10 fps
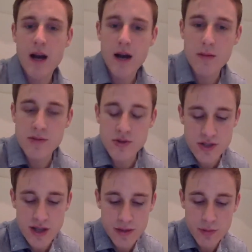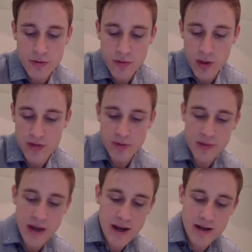So to kind of move away
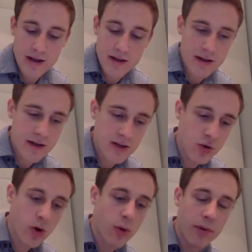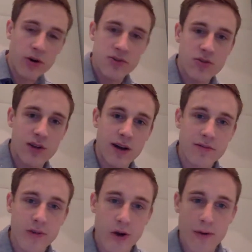from that, in your own personal
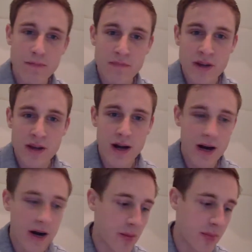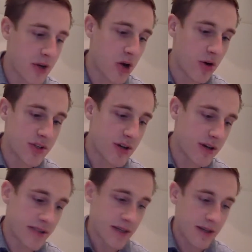life though,
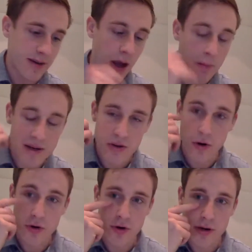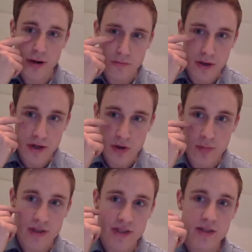as a company owner and running your
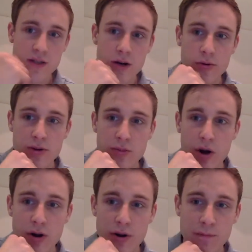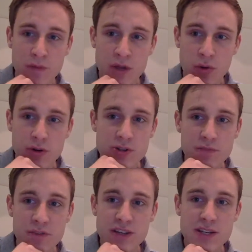own business there with your partner, what are
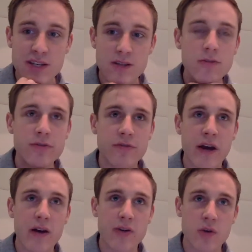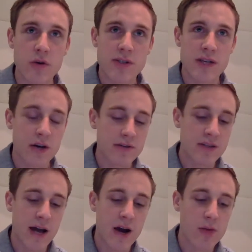some things that you found yourself
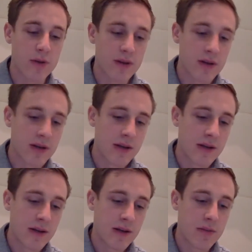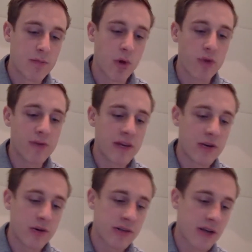to help motivate
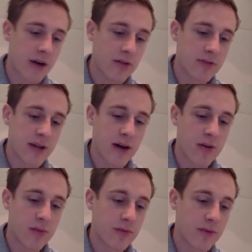yourself, to help